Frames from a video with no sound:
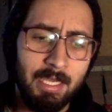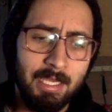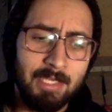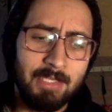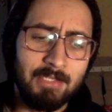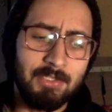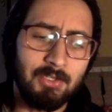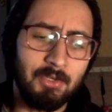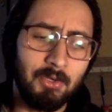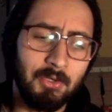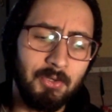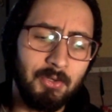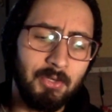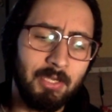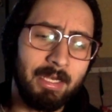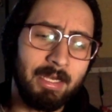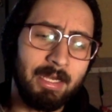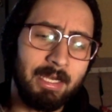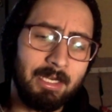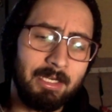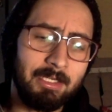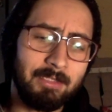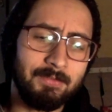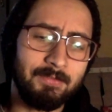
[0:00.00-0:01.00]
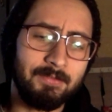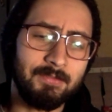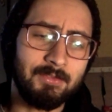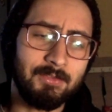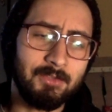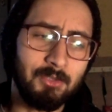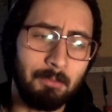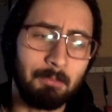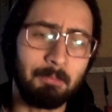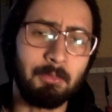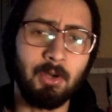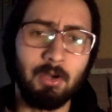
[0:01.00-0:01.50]
So you can have
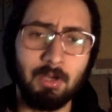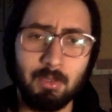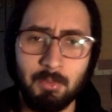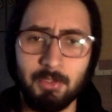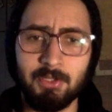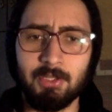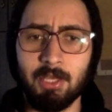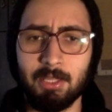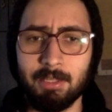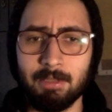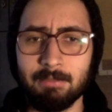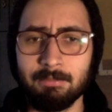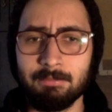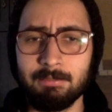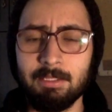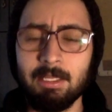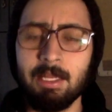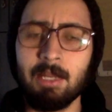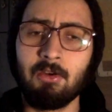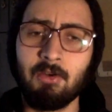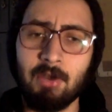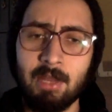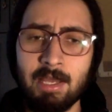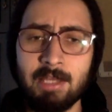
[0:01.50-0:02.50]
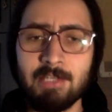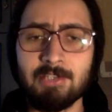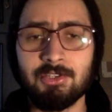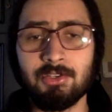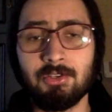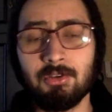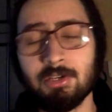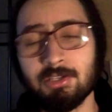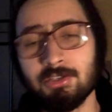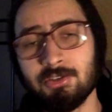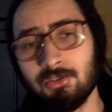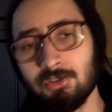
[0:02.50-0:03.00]
some problem with that. They're going to ask
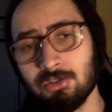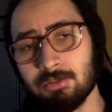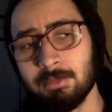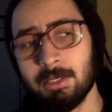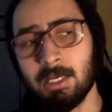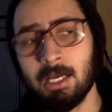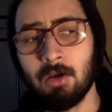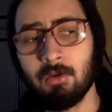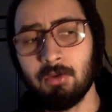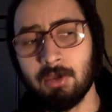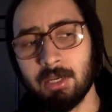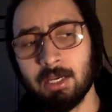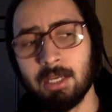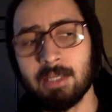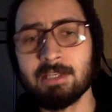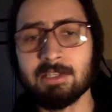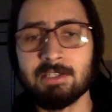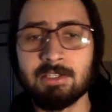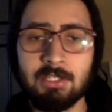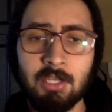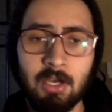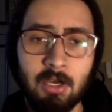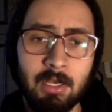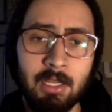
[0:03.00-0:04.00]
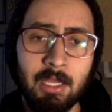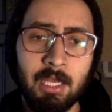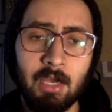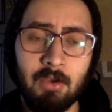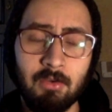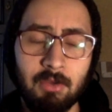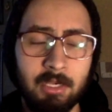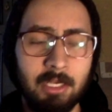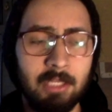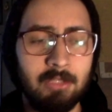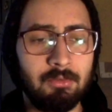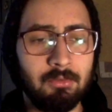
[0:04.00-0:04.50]
you, excuse me, how can I install it? How
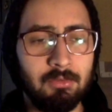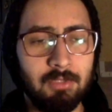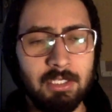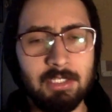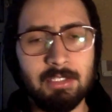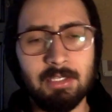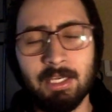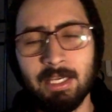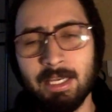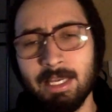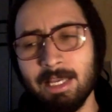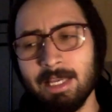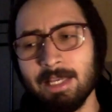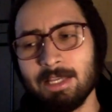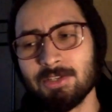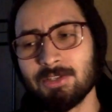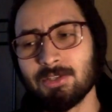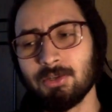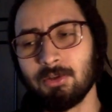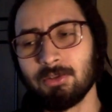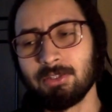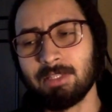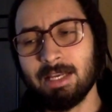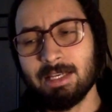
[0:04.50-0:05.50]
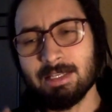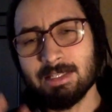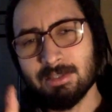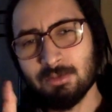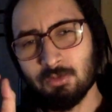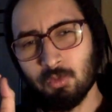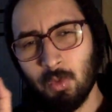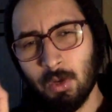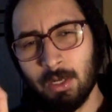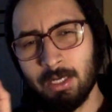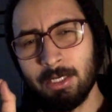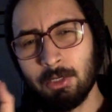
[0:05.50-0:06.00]
can I do this? So that's
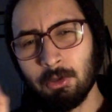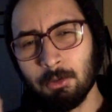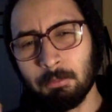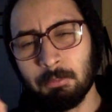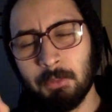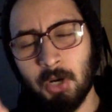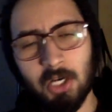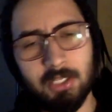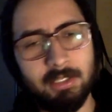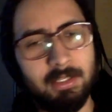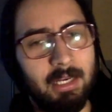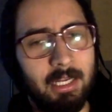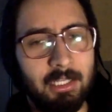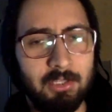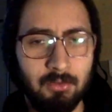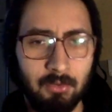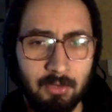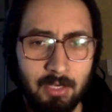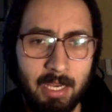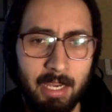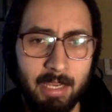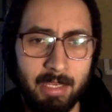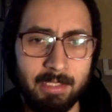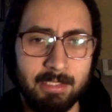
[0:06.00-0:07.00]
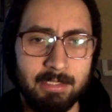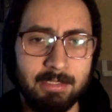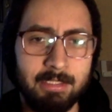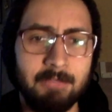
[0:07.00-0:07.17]
one little part that I don't like.